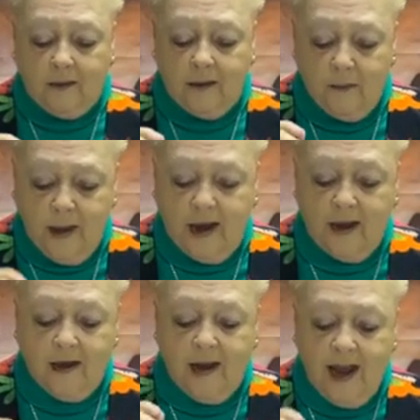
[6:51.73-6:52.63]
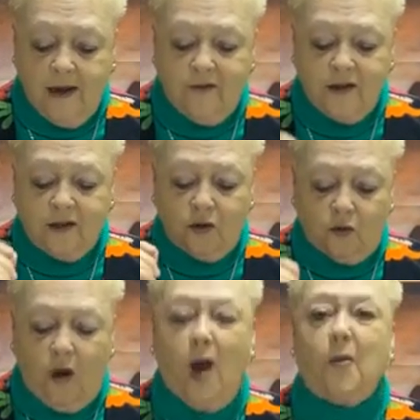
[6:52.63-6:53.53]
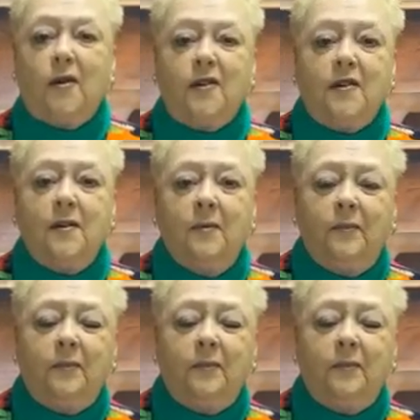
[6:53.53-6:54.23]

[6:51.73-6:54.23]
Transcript: The man Evans Roberts,